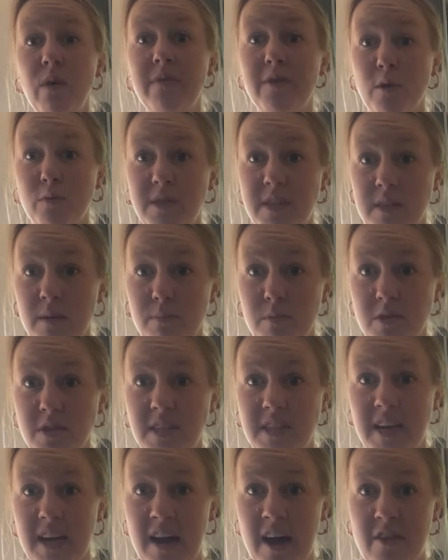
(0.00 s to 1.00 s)
of those
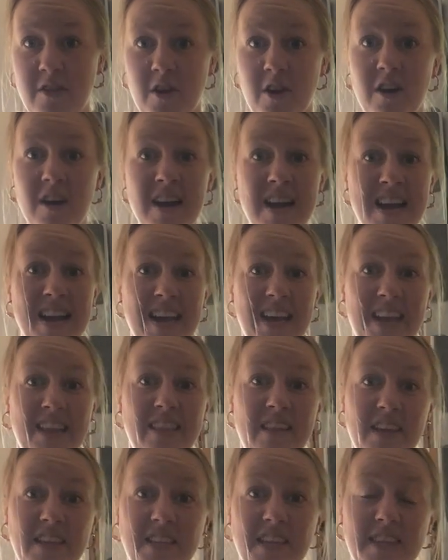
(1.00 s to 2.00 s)
symbols together. In
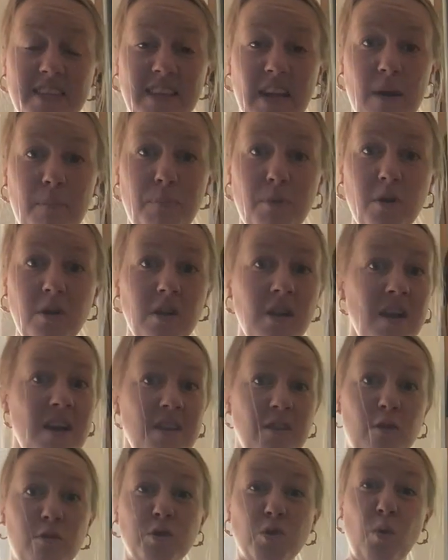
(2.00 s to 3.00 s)
this example,
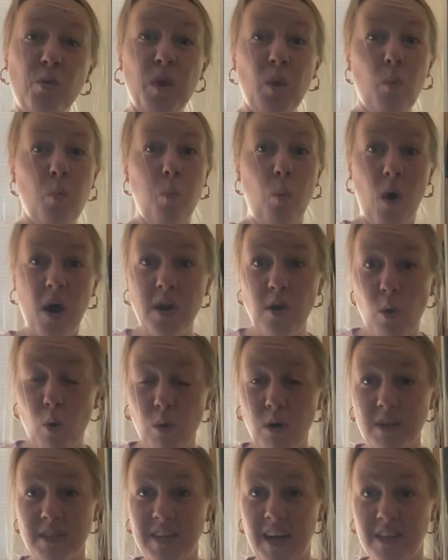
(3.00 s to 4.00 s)
there is only 1
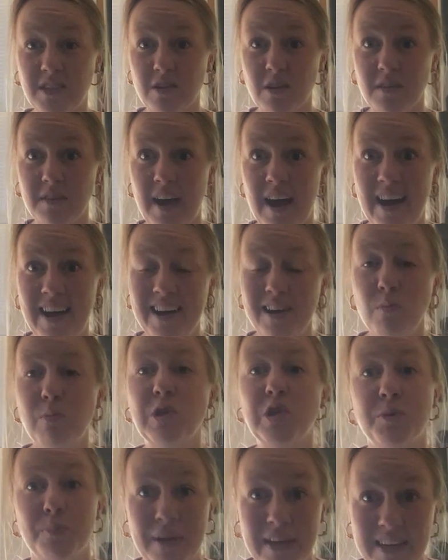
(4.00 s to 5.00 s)
horizontal line,
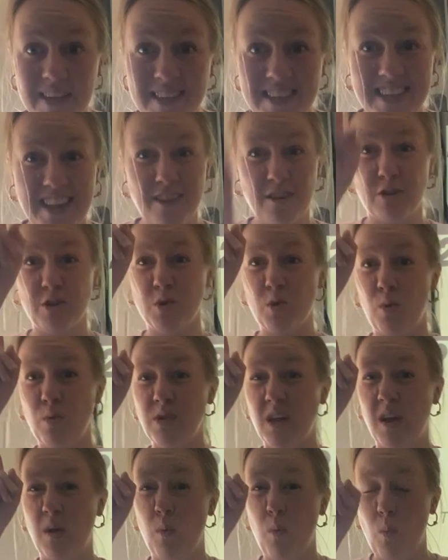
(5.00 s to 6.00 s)
which means that there is
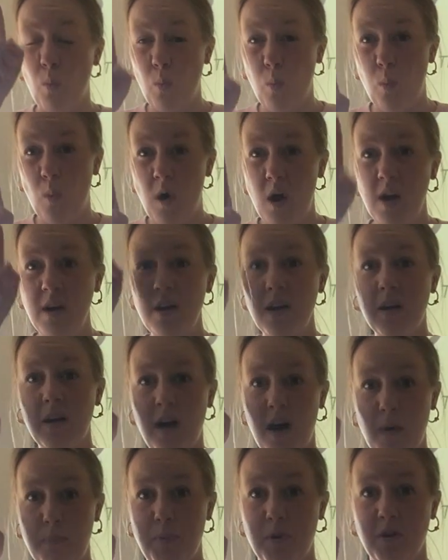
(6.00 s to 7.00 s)
only 1
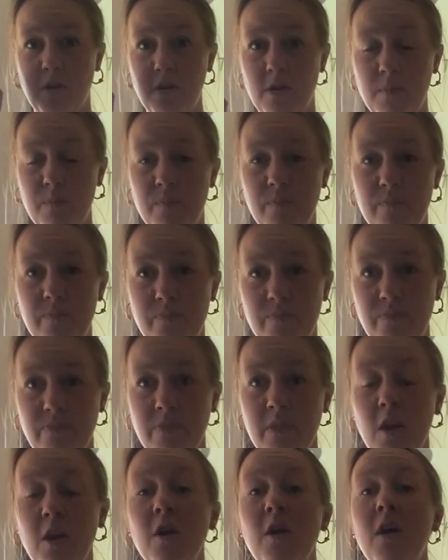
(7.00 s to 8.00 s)
couple.
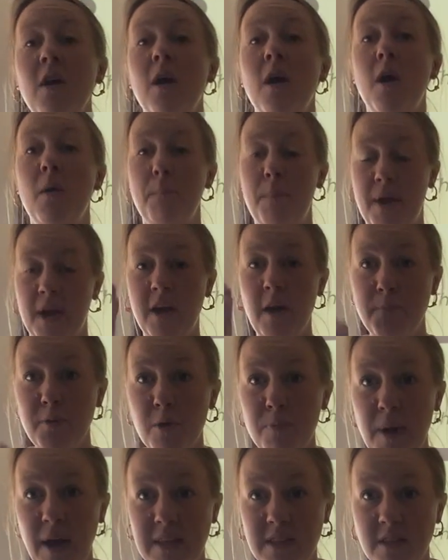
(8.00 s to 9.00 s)
Pick up
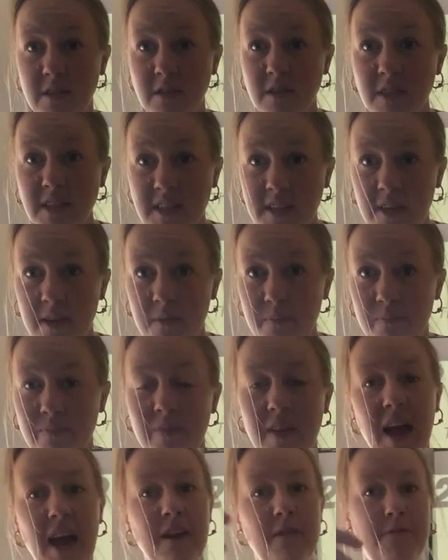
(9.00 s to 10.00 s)
your pencils
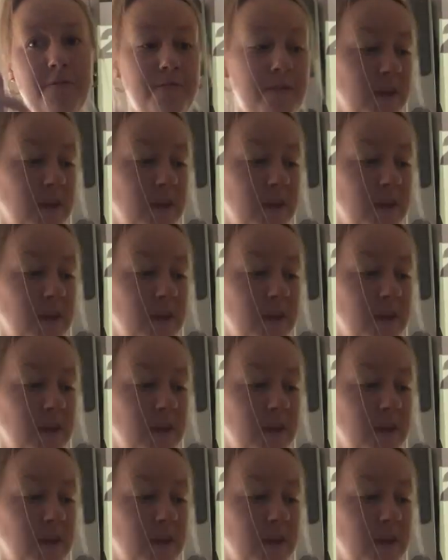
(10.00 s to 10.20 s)
and